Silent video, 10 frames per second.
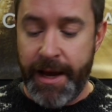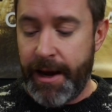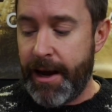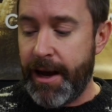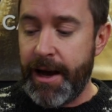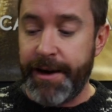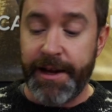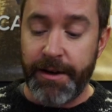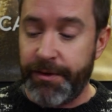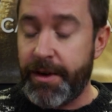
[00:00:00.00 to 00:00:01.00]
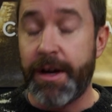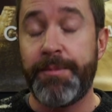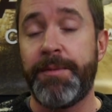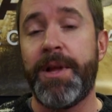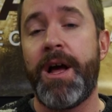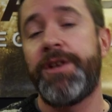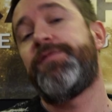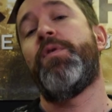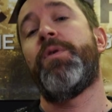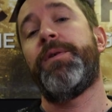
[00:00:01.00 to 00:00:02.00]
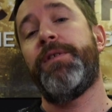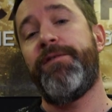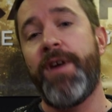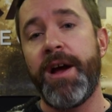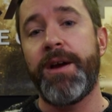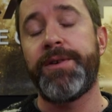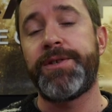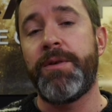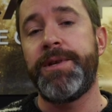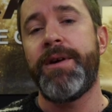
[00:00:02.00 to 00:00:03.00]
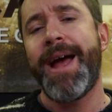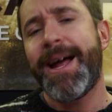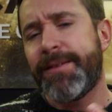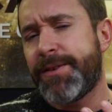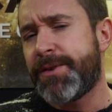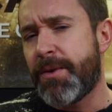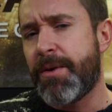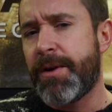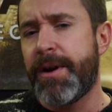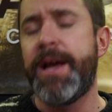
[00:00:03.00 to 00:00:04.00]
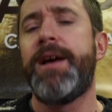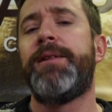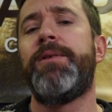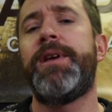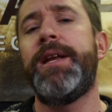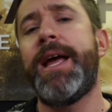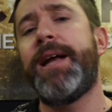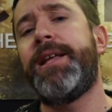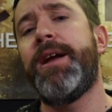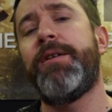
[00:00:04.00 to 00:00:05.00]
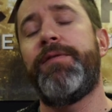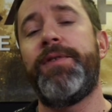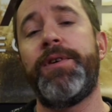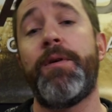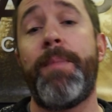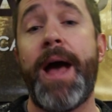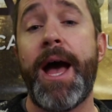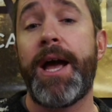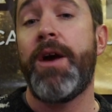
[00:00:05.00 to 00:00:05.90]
And I can also cut up some logs for the fire. So when you're at the store looking at gear to fill your pack